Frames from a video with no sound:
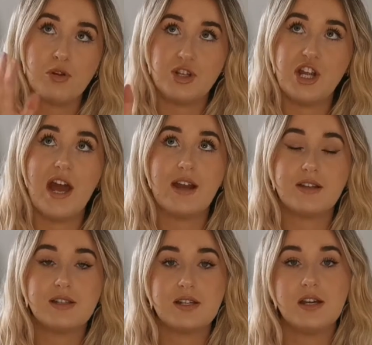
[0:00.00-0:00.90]

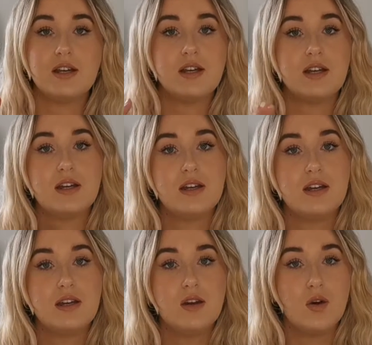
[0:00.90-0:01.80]
project
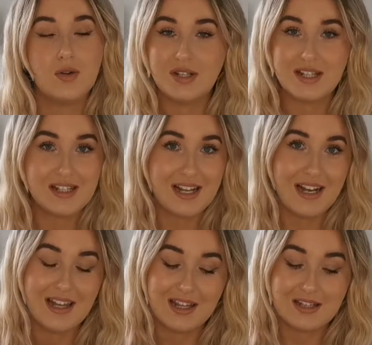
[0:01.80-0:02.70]
onto the ceiling.